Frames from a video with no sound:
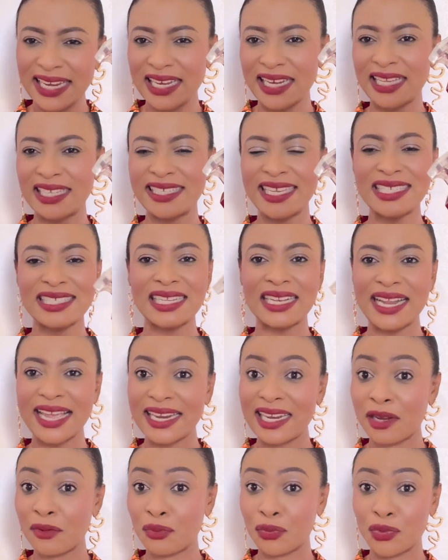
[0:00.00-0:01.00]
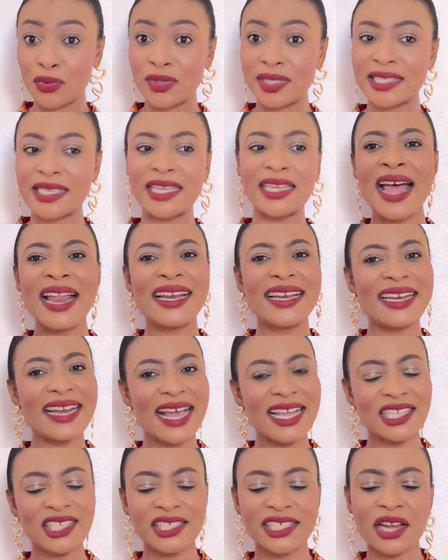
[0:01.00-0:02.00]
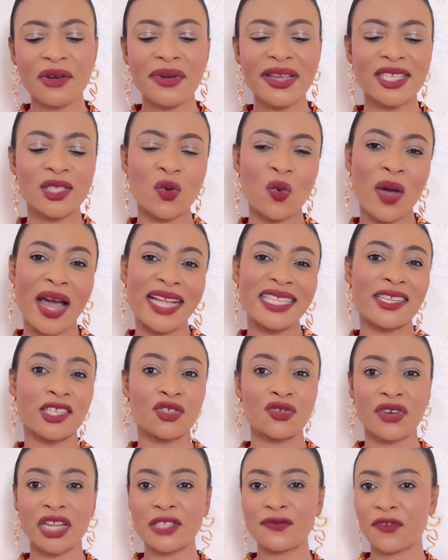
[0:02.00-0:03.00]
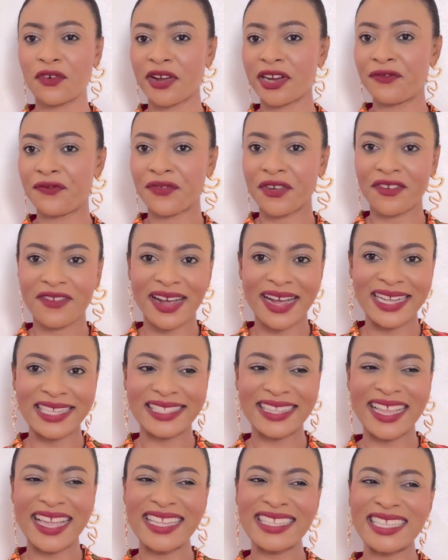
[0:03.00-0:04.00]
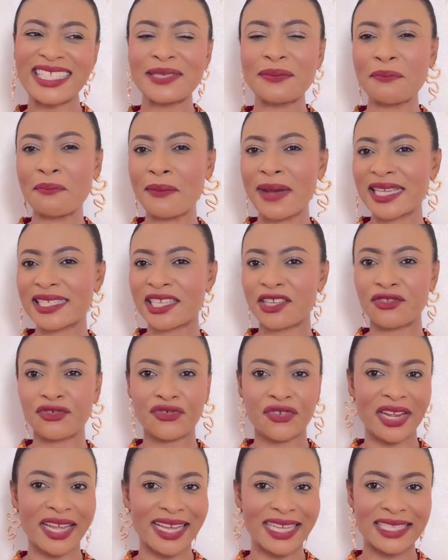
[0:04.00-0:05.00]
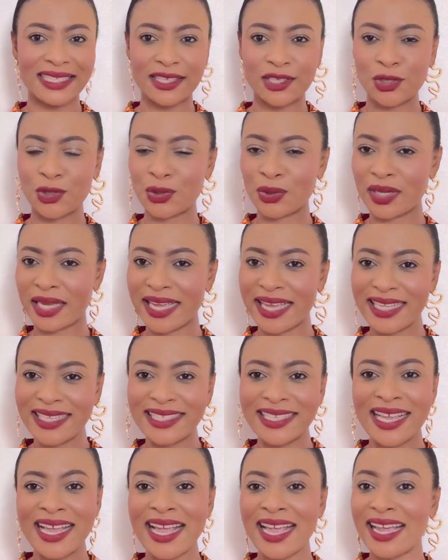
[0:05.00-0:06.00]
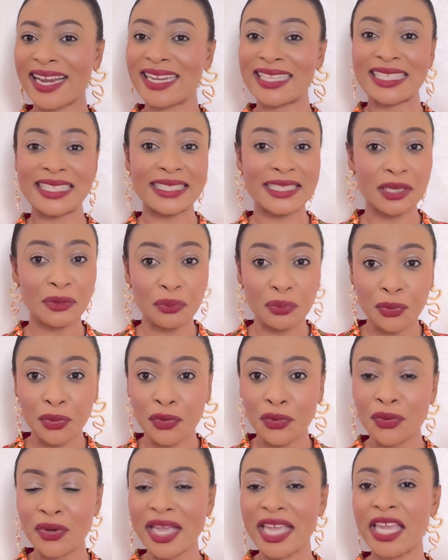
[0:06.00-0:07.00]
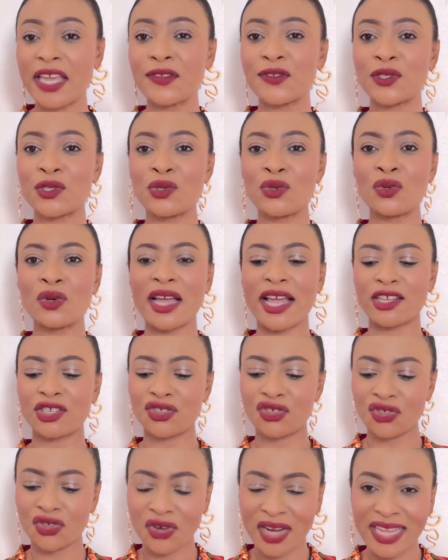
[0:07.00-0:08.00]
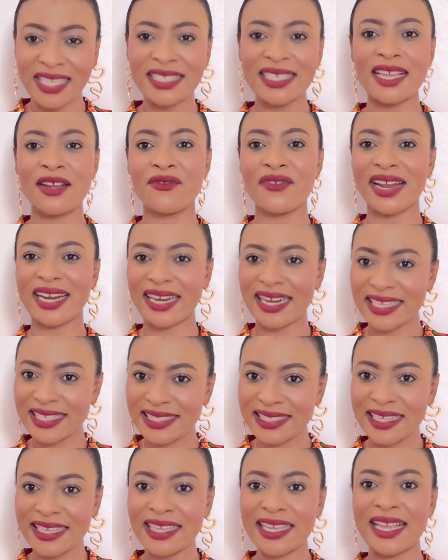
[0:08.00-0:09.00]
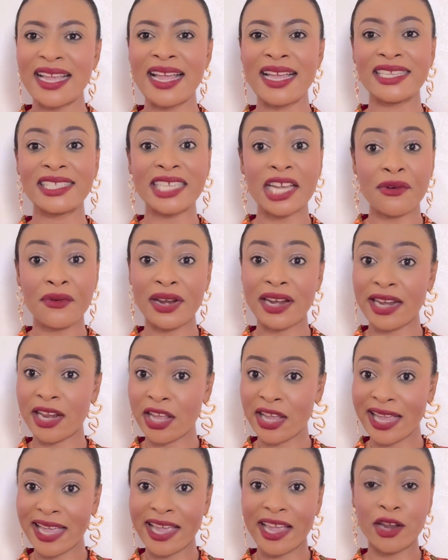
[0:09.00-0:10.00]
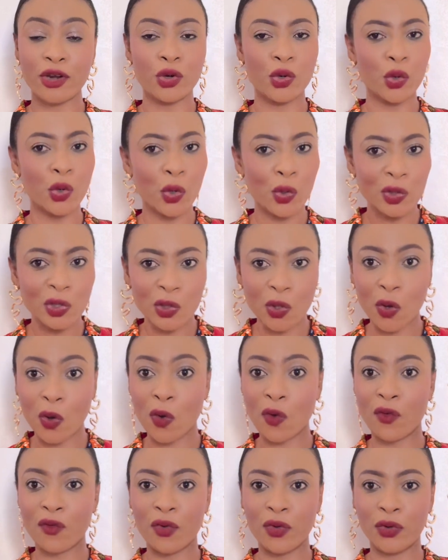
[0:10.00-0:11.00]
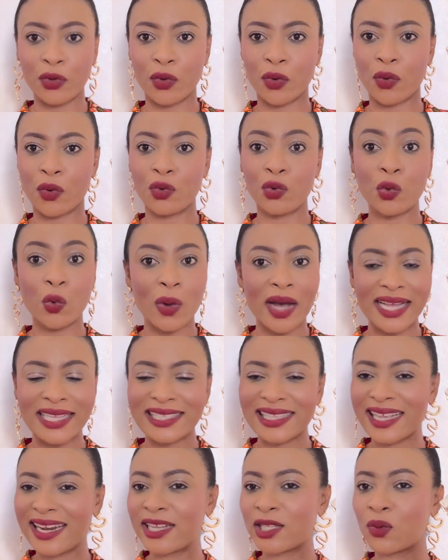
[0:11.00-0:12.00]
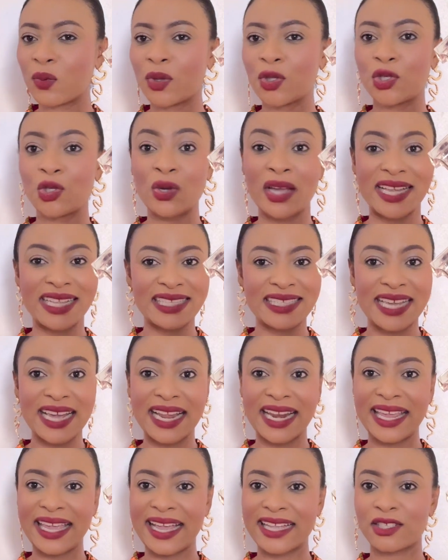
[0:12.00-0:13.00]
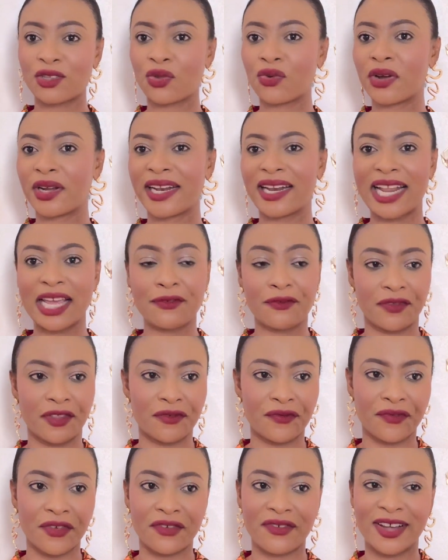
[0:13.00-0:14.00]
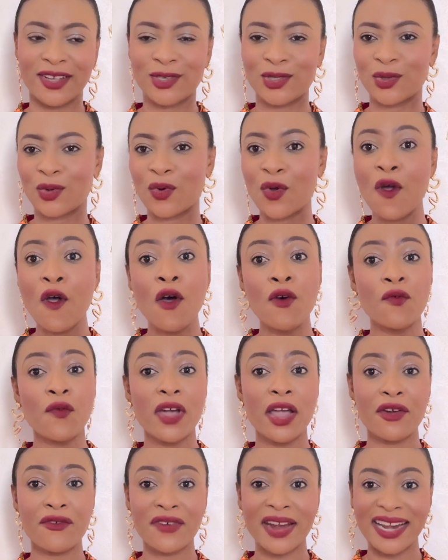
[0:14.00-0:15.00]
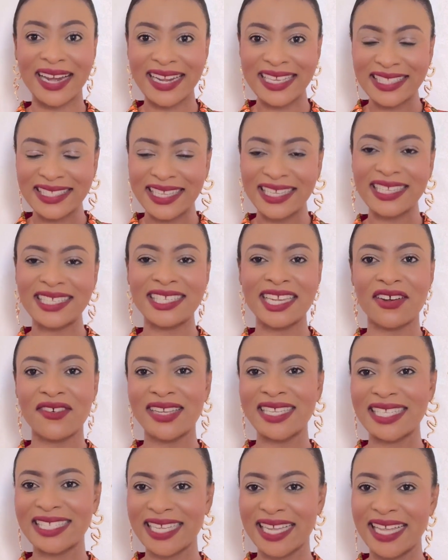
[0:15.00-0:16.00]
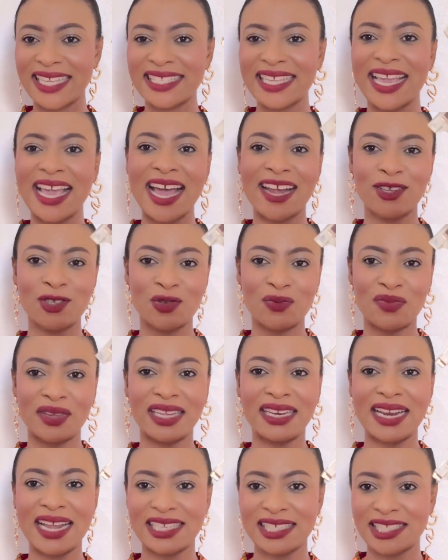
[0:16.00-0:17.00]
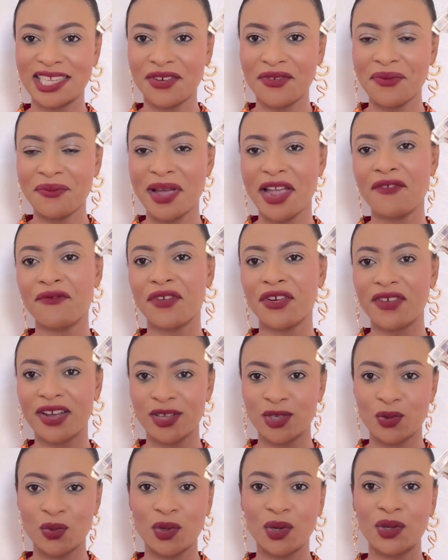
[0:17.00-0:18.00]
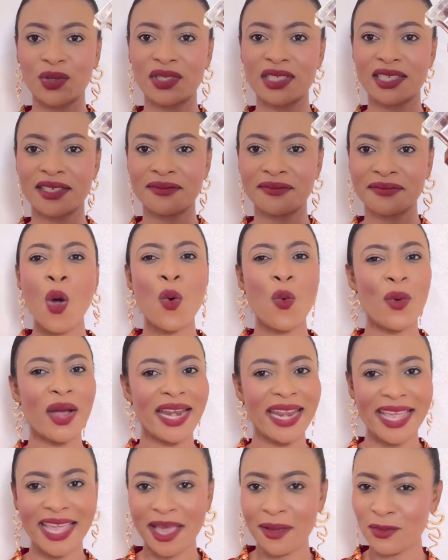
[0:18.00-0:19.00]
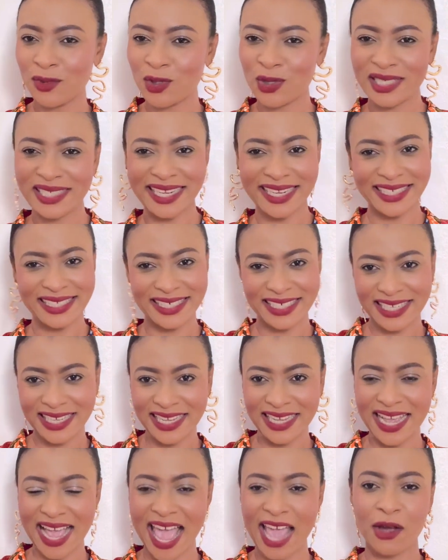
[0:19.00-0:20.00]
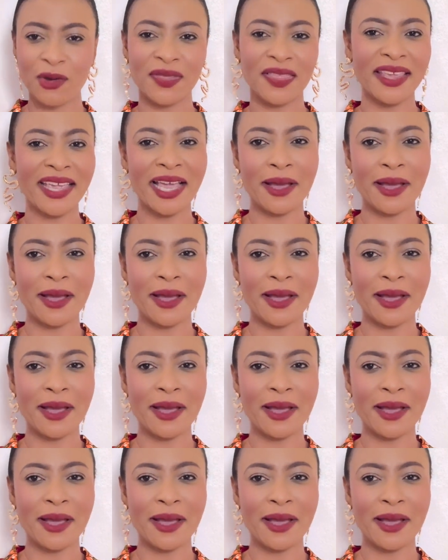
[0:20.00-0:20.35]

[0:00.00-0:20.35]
just slightly boozy. Last Cherry is quite a straightforward fragrance. There isn't much intricacies to it. It is simple. It gives you a straight, realistic cherry liqueur note or nuance. That is what you entirely get throughout the life of the fragrance. So for a realistic cherry scent, it had to be Last Cherry by Fragrance World. When it came to the D, I could think